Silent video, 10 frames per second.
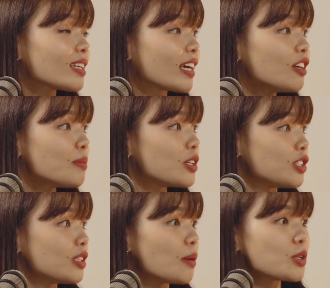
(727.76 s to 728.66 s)
can you
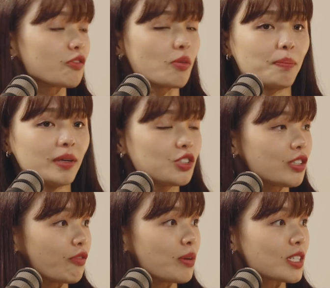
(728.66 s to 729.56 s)
imagine how much of a bitch
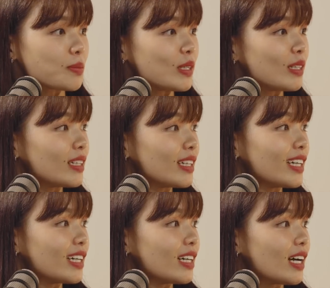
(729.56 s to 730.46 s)
that friend must be?
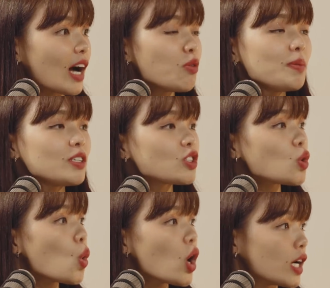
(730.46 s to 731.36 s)
I would be
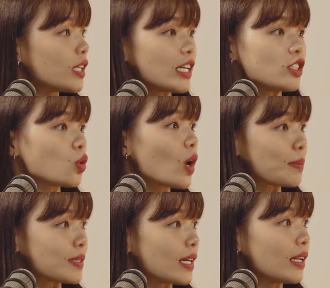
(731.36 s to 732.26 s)
so hurt and so
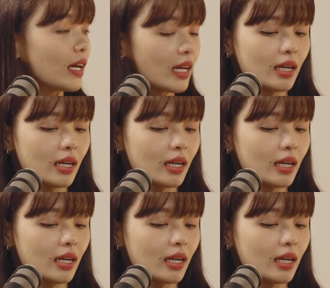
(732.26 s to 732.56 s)
upset.